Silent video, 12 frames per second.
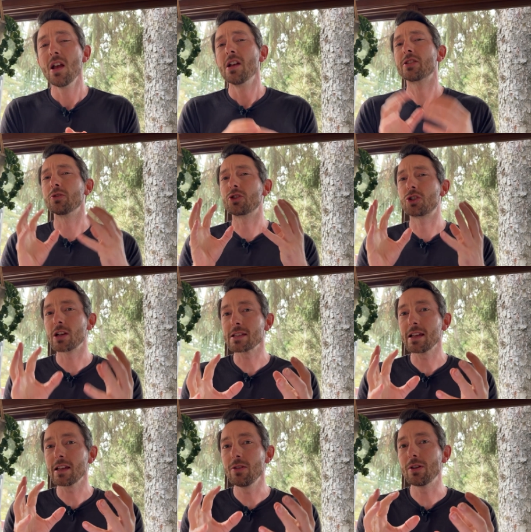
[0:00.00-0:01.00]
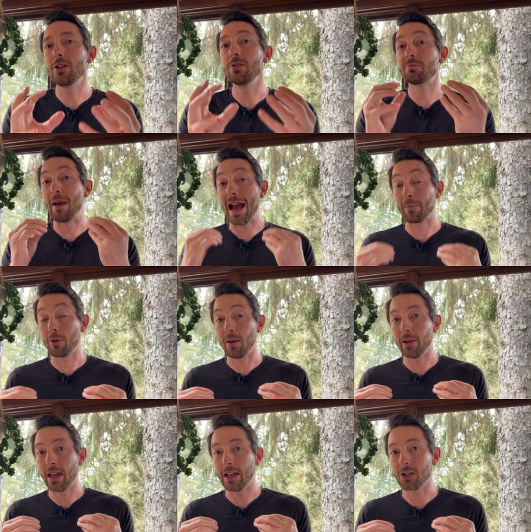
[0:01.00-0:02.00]
So just like you can use
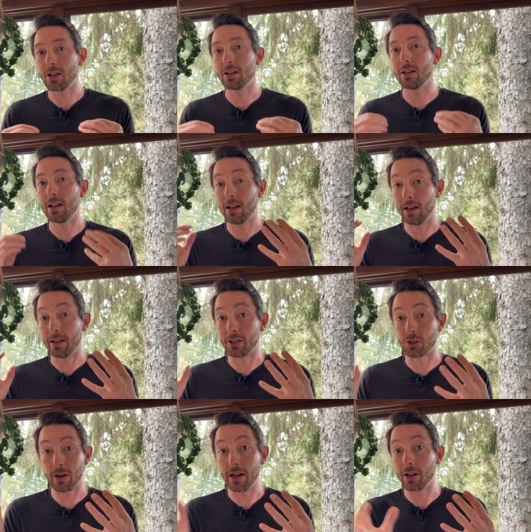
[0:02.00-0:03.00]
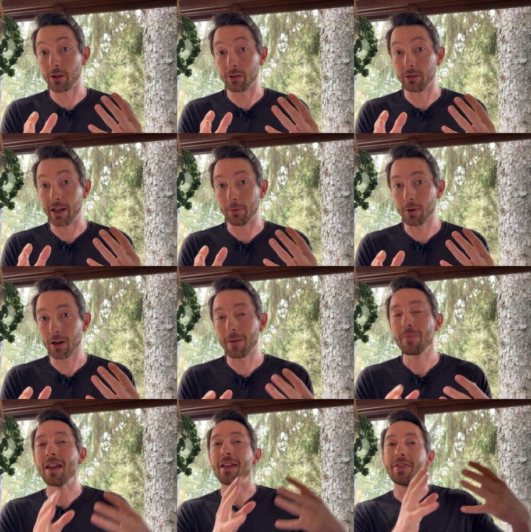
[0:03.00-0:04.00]
backpropagation uh, to train a neural network,
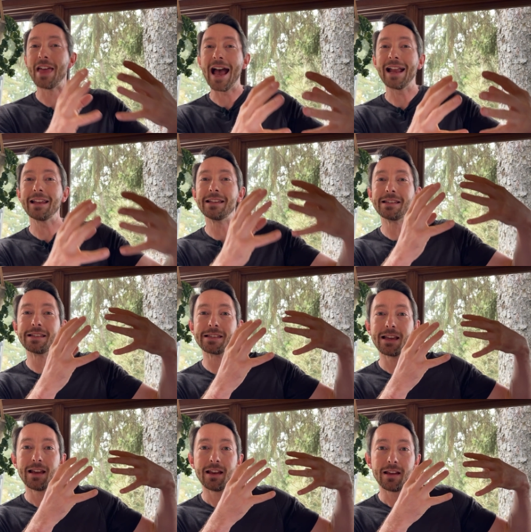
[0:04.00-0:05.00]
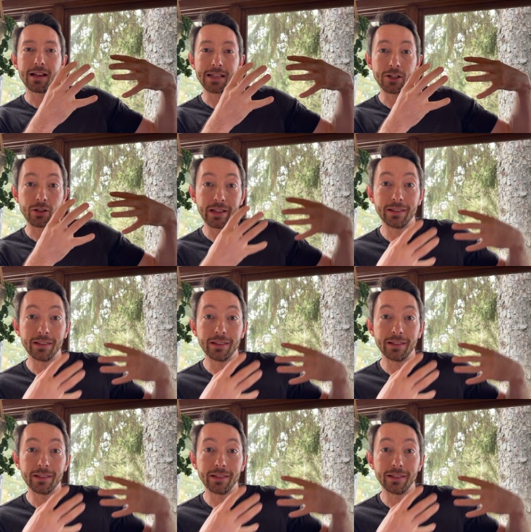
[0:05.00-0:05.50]
that is essentially